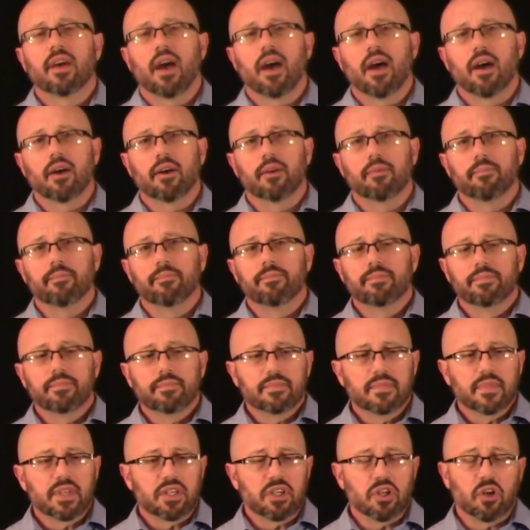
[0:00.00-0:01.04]

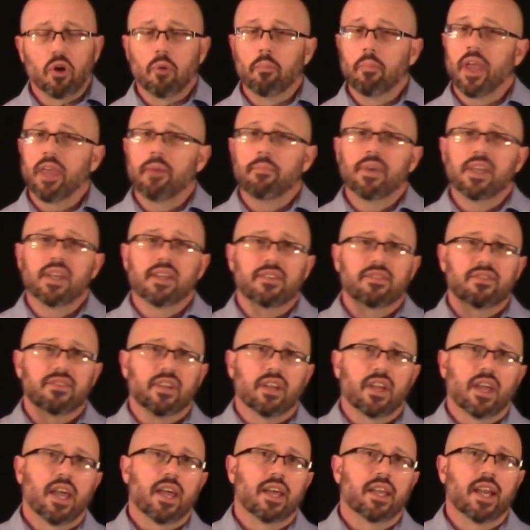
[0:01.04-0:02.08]
You know, maybe it's
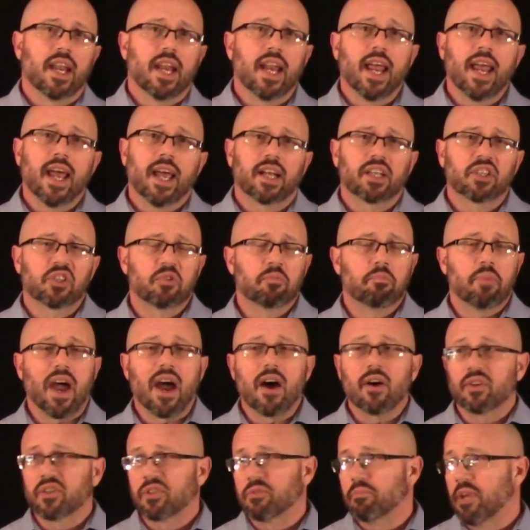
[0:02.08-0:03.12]
an
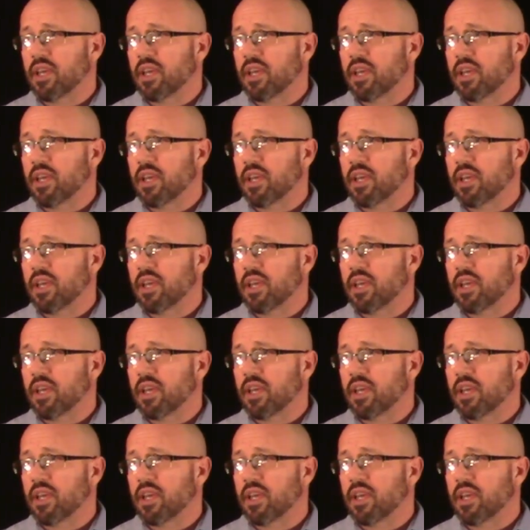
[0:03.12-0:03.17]
ex-spouse.